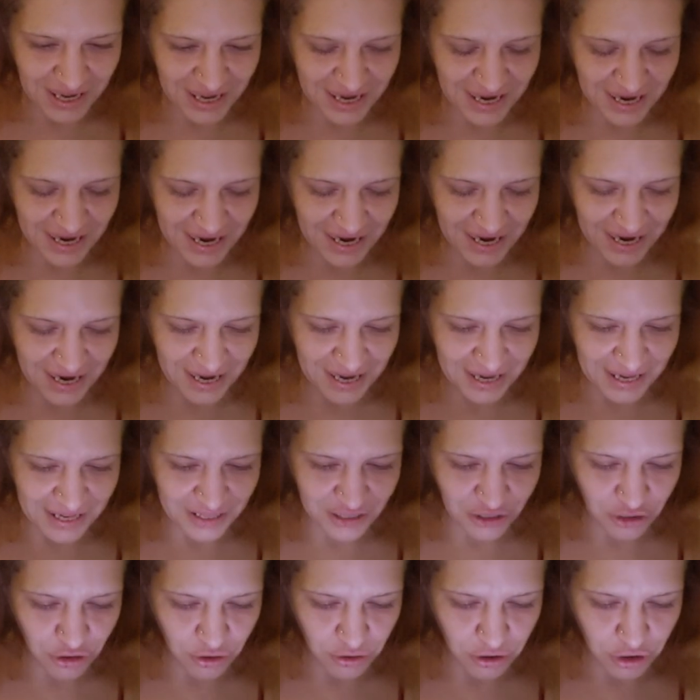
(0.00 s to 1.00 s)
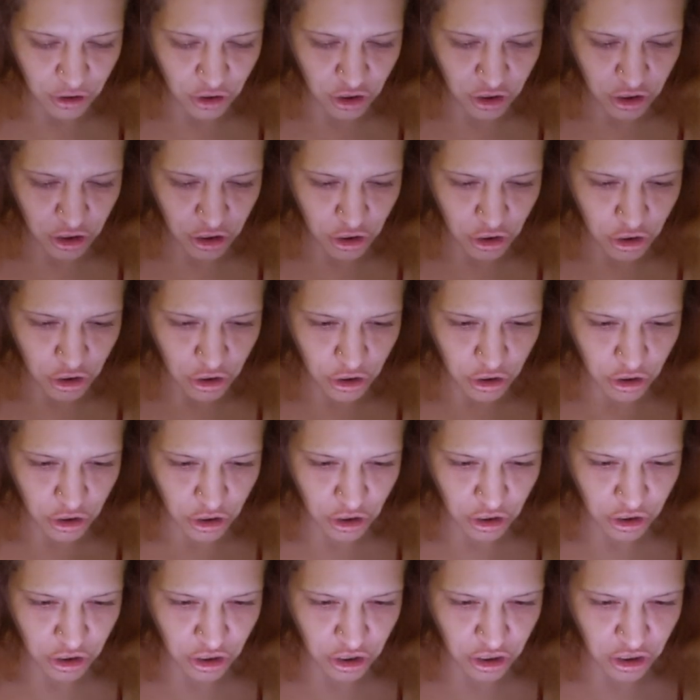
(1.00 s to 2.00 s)
And
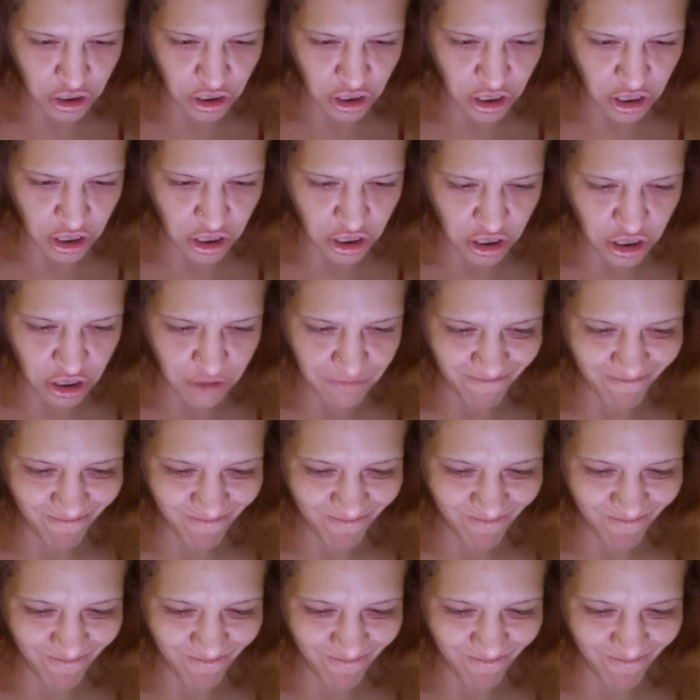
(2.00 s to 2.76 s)
let's see.